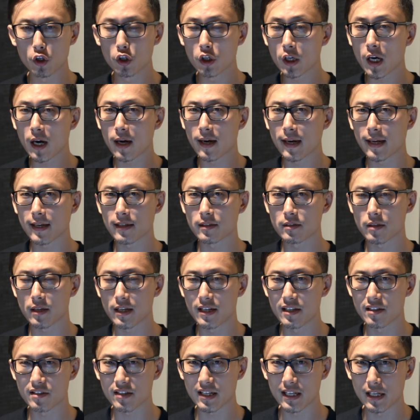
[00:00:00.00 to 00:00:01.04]
GoodRx
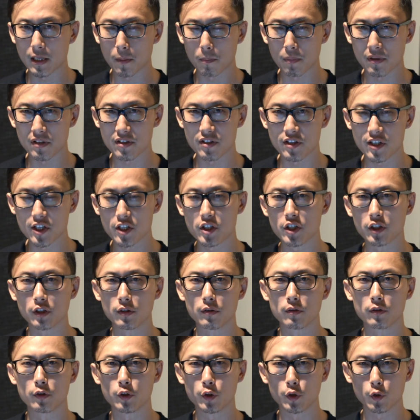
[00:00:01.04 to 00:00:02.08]
is in a
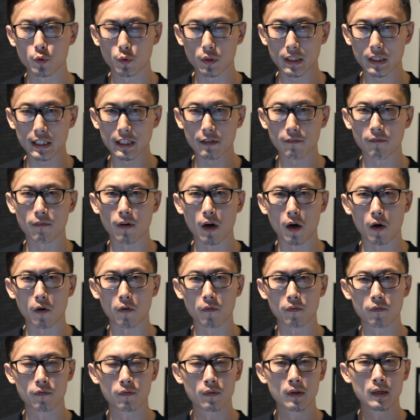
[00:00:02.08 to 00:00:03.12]
position to
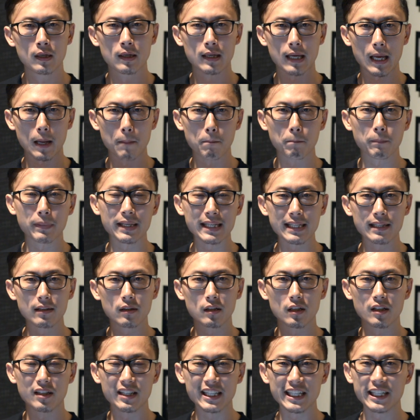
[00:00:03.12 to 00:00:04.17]
evolve and be
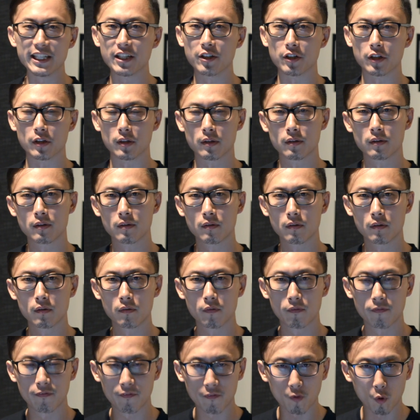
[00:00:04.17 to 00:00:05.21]
the leader
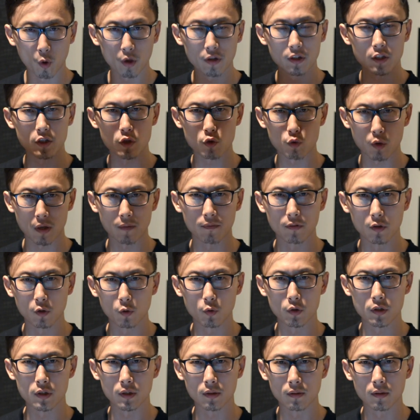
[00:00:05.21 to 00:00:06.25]
for this
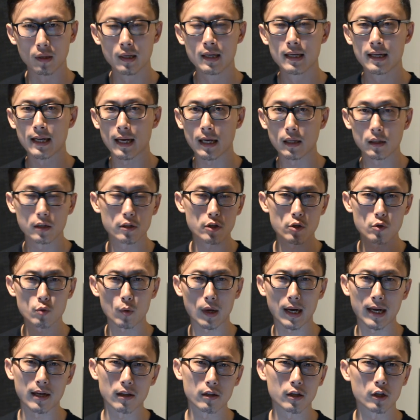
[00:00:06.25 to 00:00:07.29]
revolution. And this is
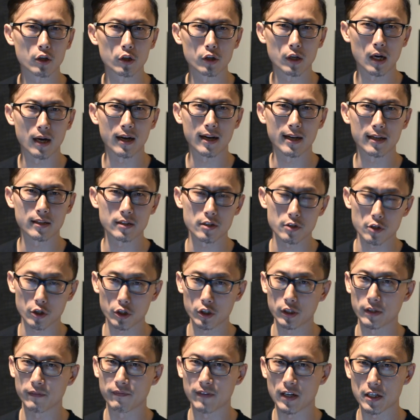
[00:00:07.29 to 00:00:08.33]
why I think GoodRx is a
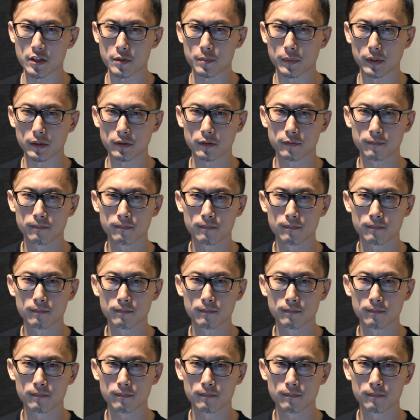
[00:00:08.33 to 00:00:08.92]
good investment.